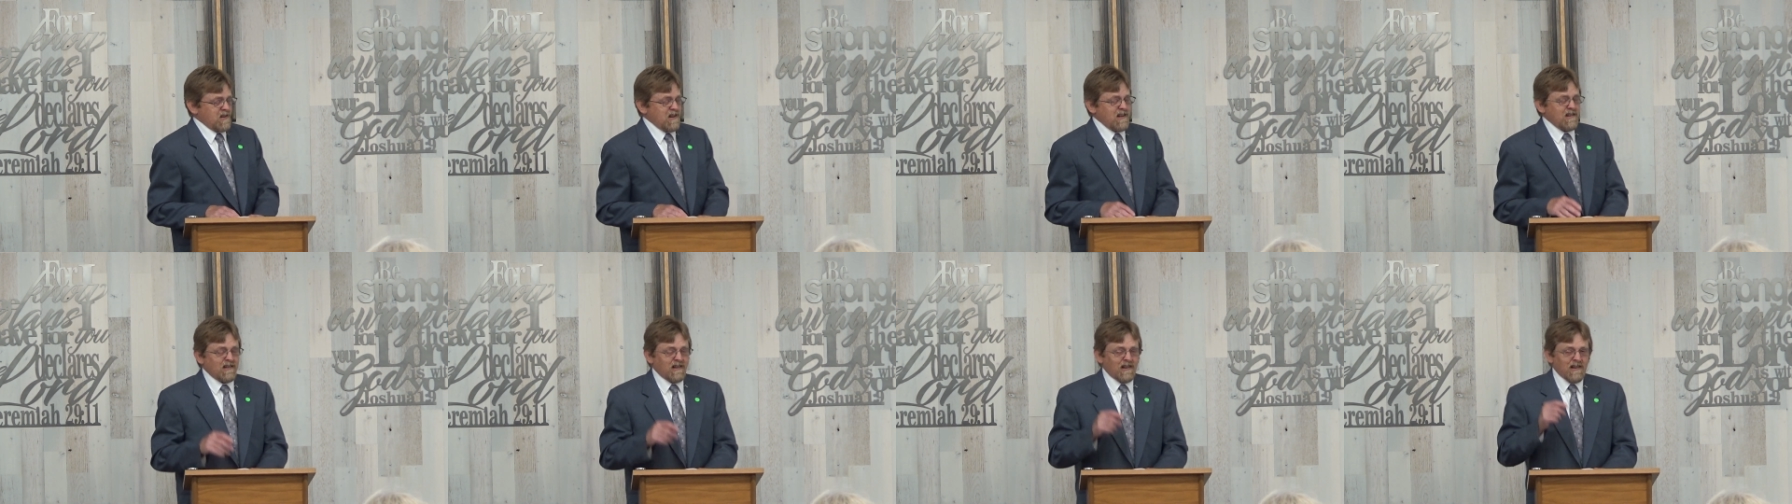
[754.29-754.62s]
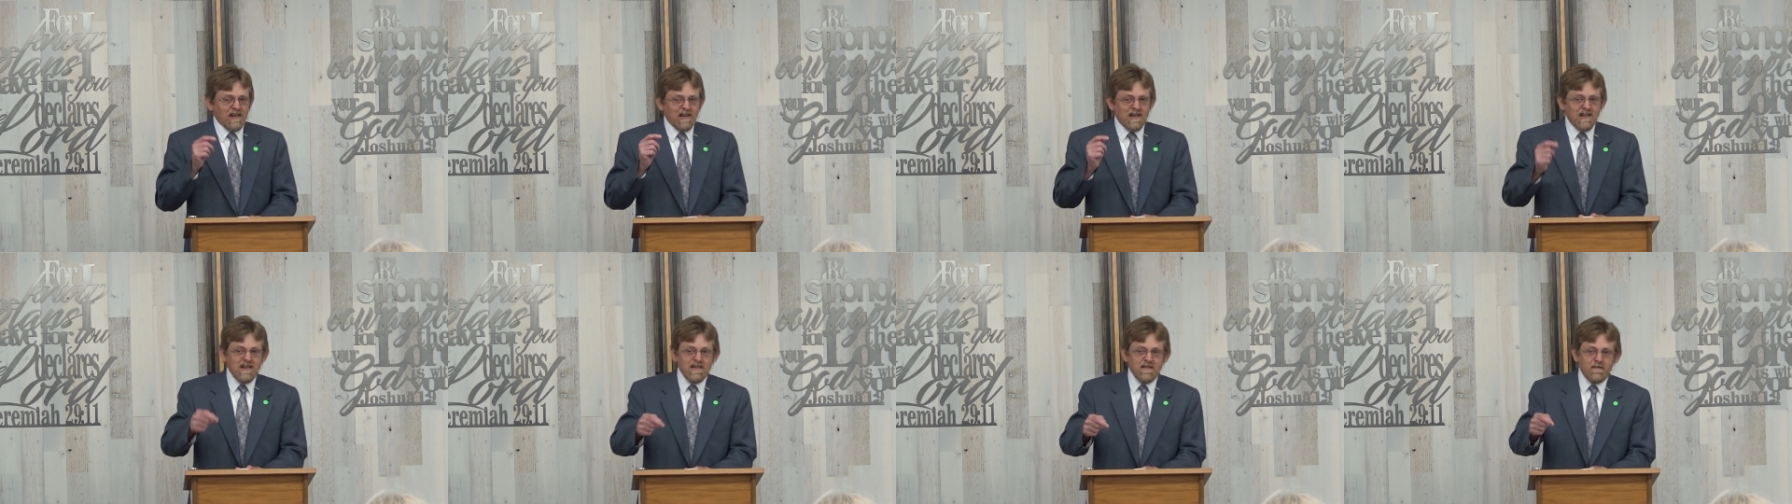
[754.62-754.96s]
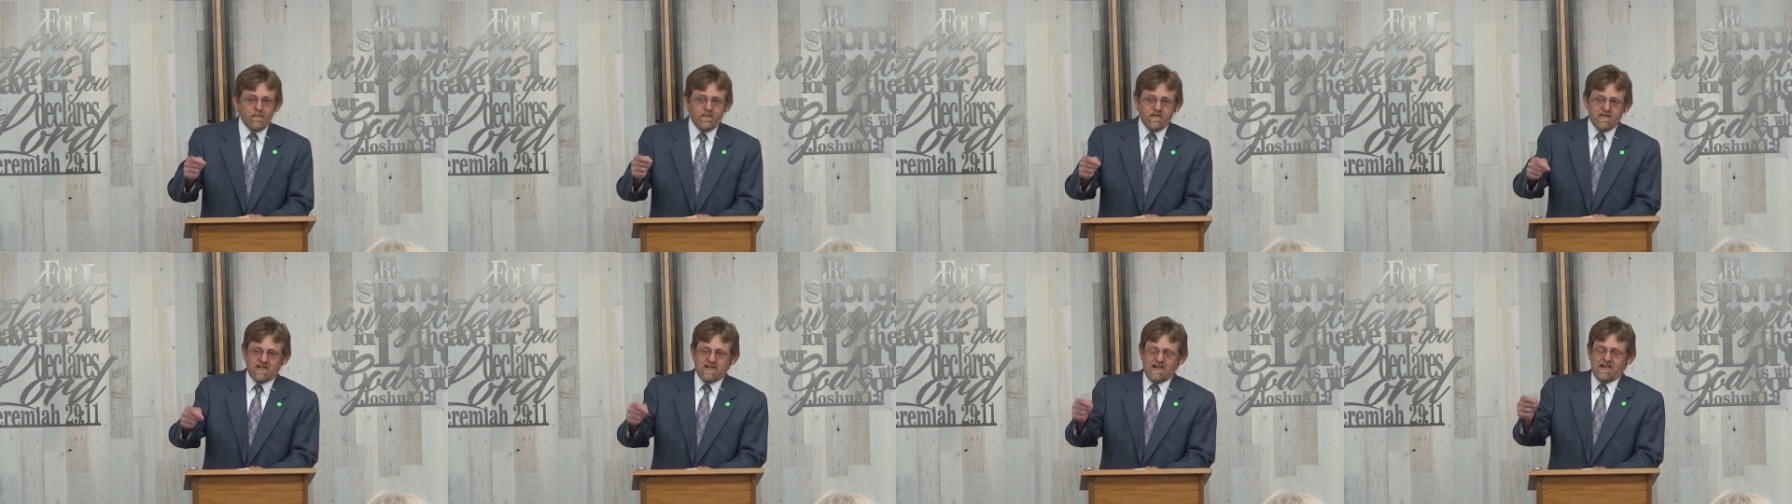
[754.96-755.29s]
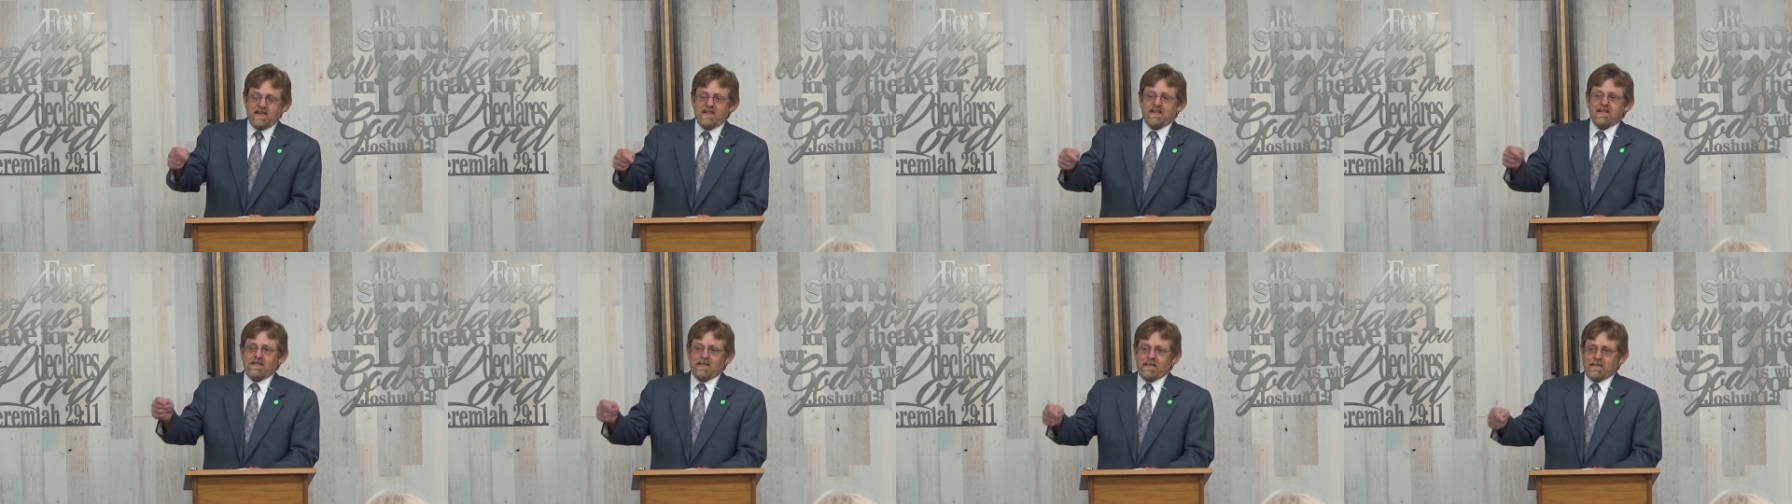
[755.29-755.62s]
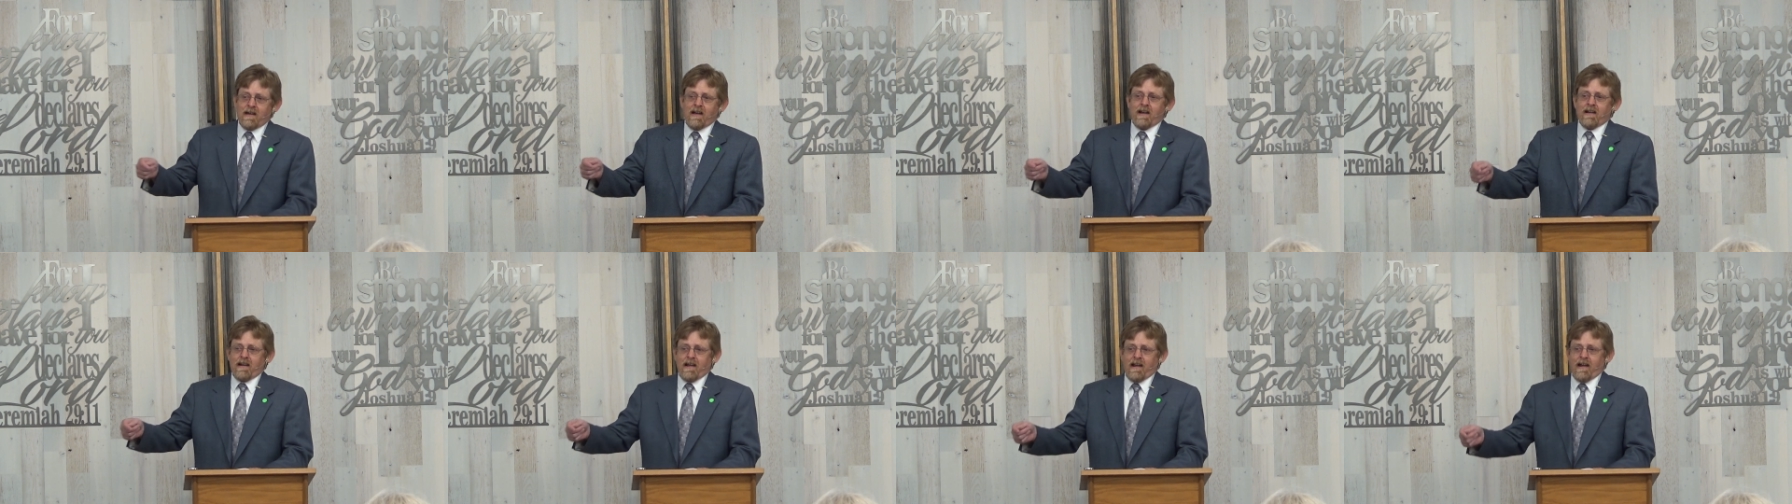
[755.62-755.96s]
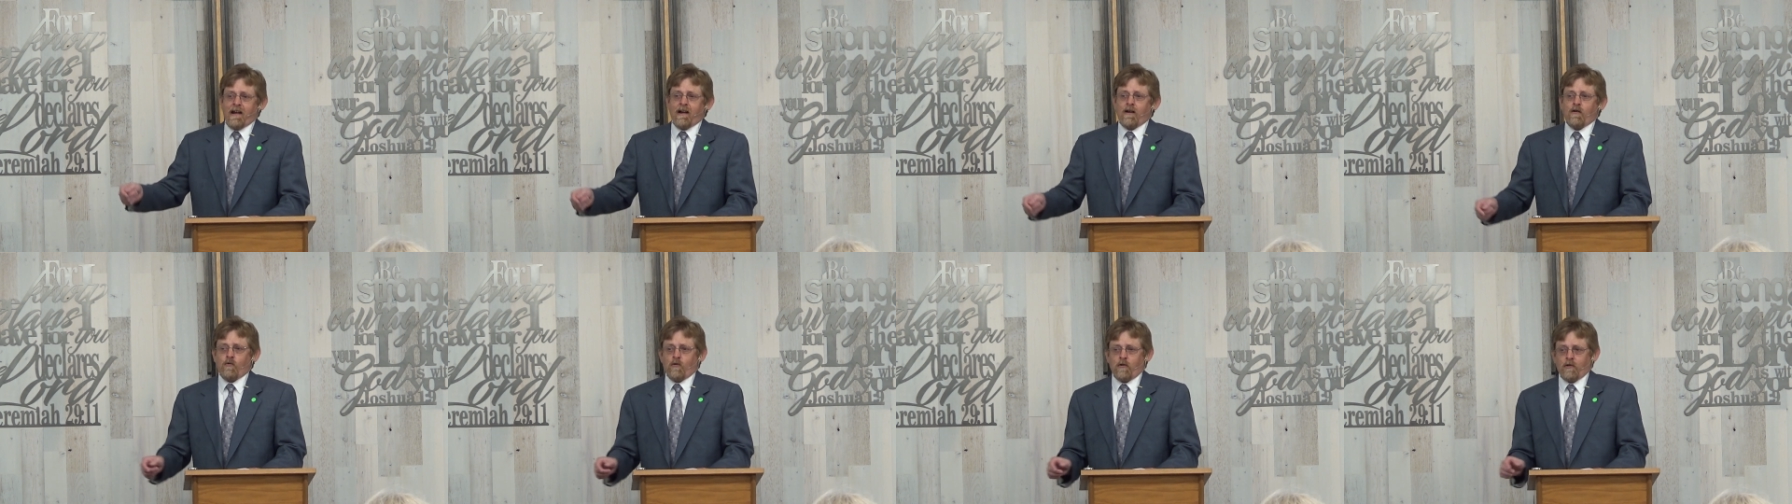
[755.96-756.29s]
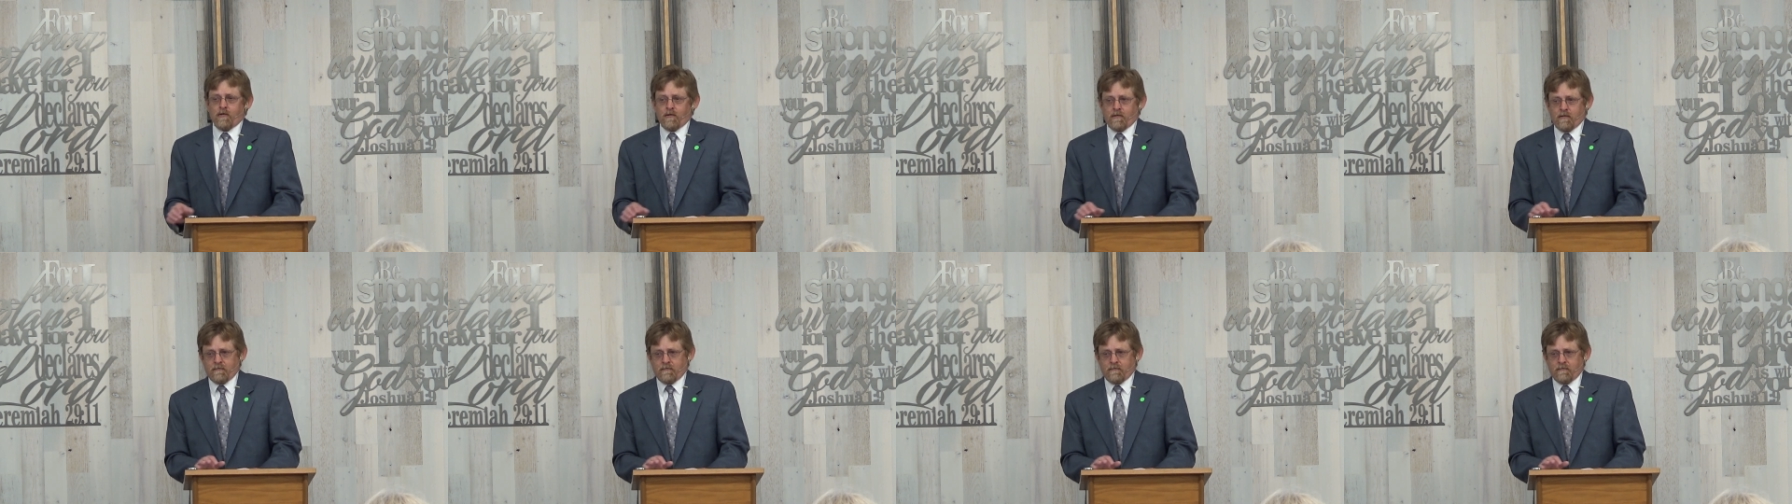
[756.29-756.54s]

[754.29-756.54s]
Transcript: and it lives in that hour.